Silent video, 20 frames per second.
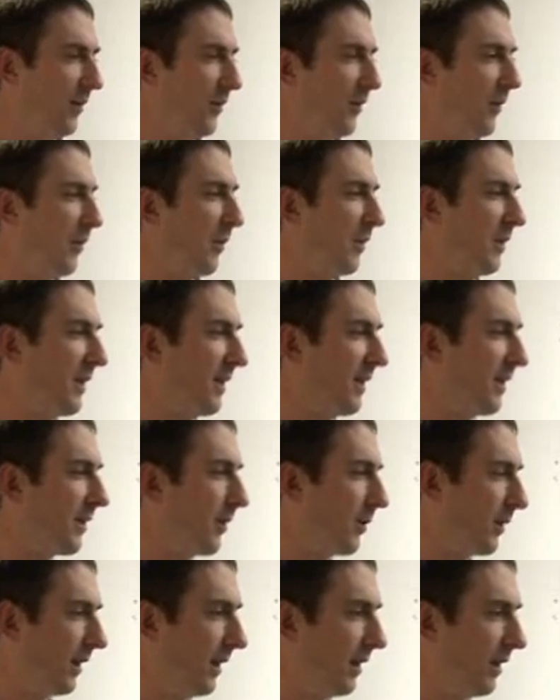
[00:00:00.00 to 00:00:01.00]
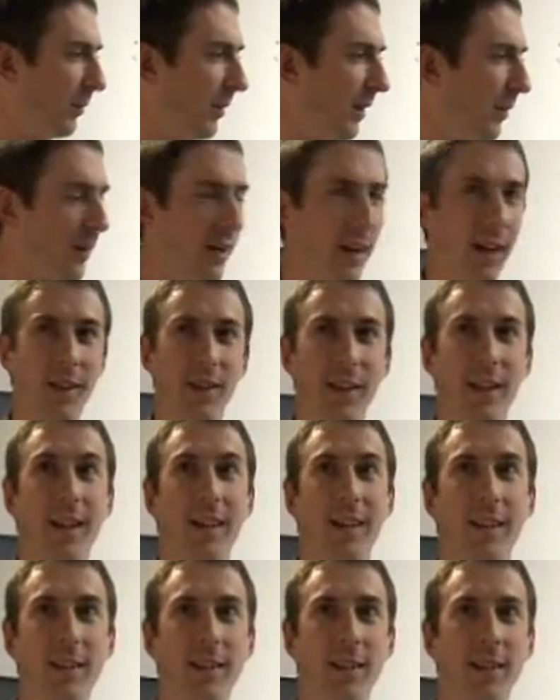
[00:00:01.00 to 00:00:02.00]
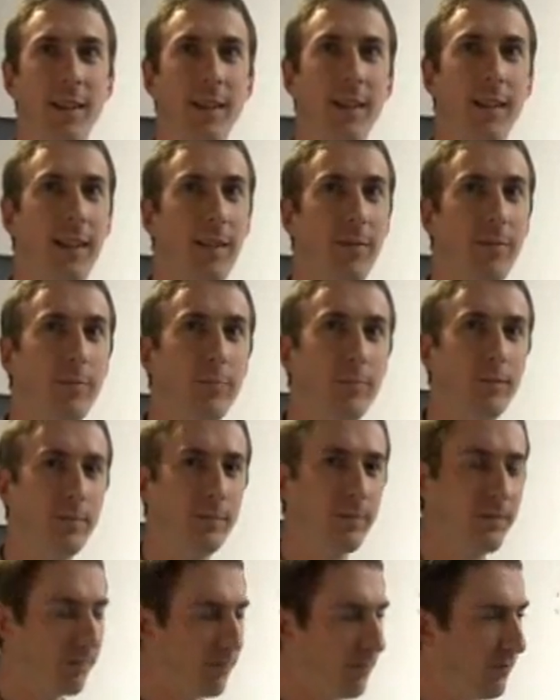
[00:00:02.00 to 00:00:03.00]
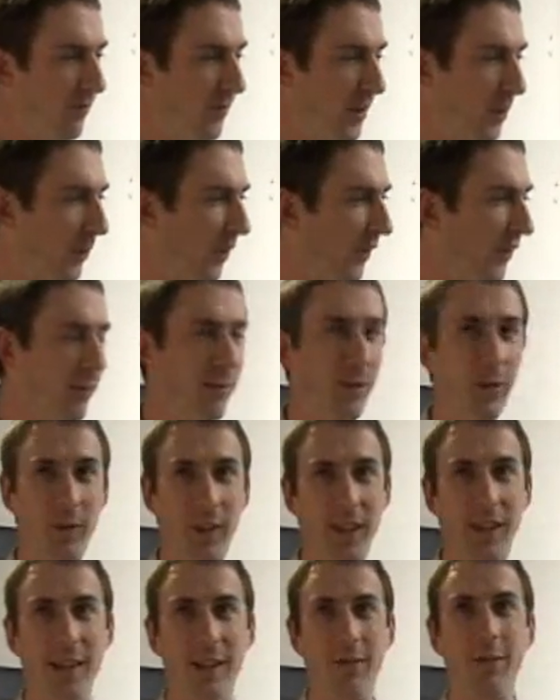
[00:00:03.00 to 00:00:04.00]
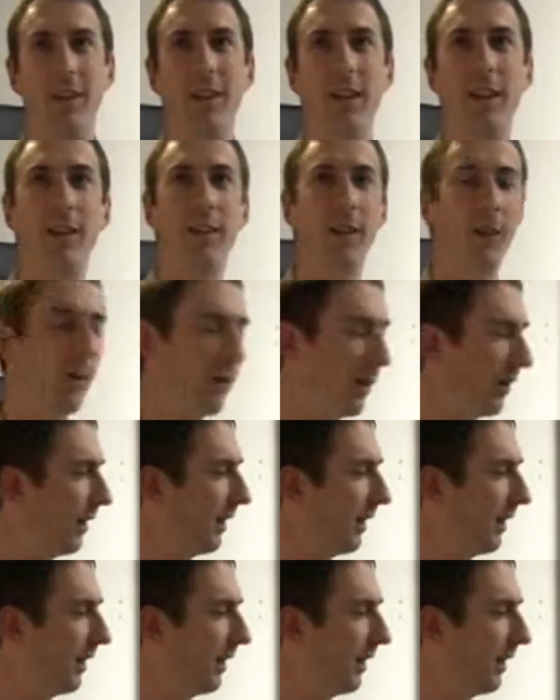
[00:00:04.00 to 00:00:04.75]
Right, we want to just talk a little bit about how the calculations are done and what's the real nitty gritty. So,